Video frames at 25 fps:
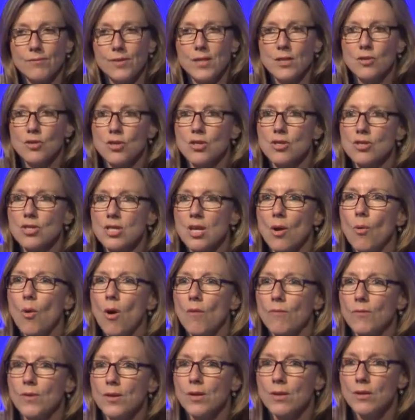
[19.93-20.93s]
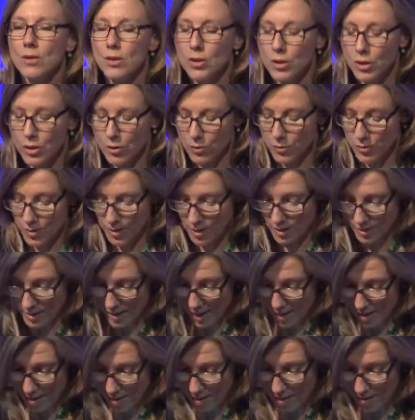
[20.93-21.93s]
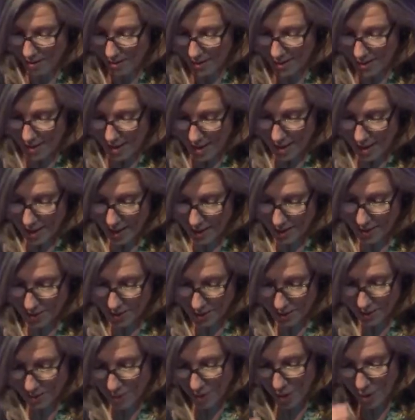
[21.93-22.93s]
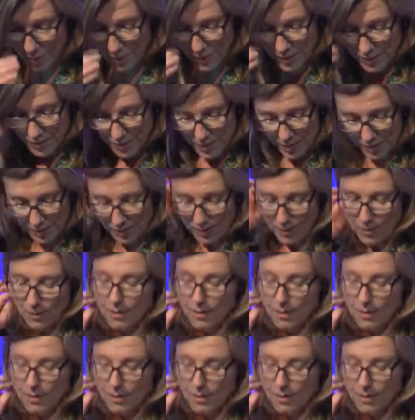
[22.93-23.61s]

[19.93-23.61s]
featured so often in the news as they are at the moment?